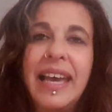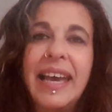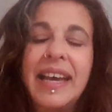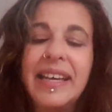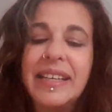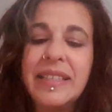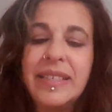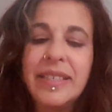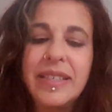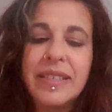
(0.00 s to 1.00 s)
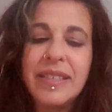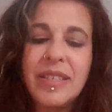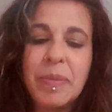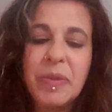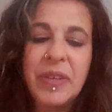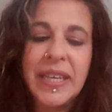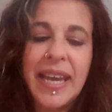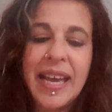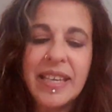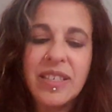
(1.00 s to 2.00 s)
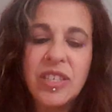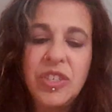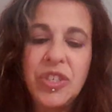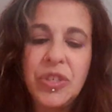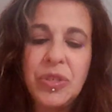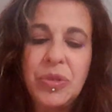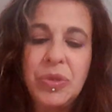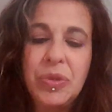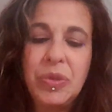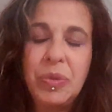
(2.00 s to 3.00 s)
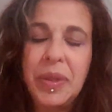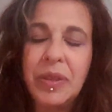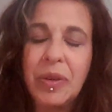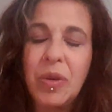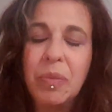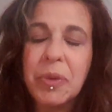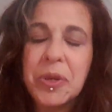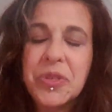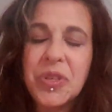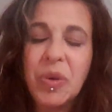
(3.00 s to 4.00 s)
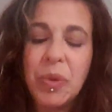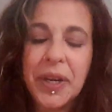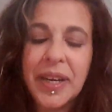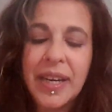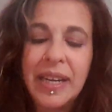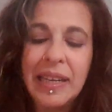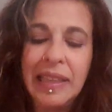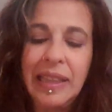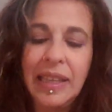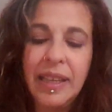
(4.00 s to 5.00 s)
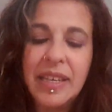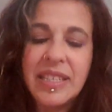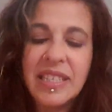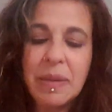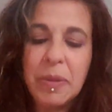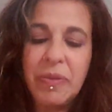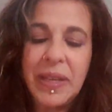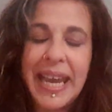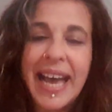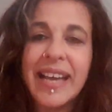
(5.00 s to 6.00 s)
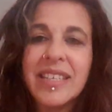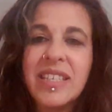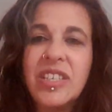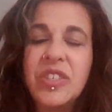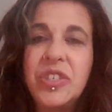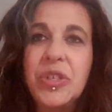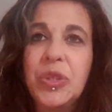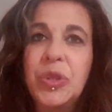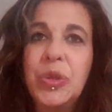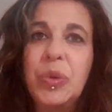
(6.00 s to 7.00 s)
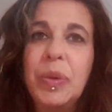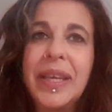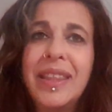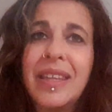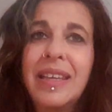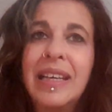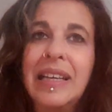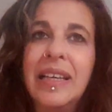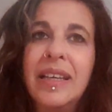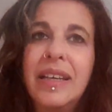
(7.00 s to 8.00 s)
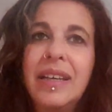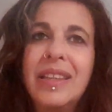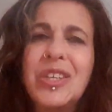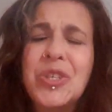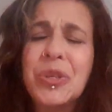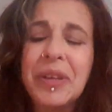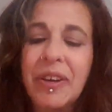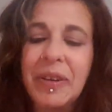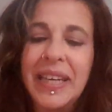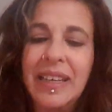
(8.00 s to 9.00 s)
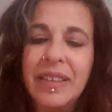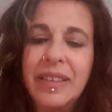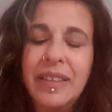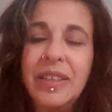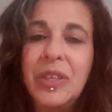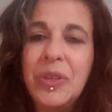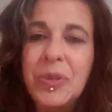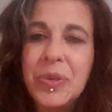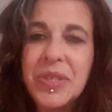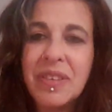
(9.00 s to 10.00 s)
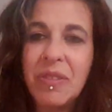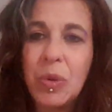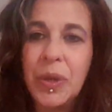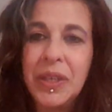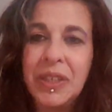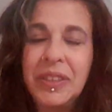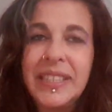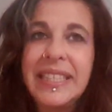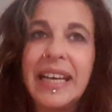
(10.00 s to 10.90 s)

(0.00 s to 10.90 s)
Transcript: And some of it has to do with their own personal work. Some of it has to do with the triggering news of the world.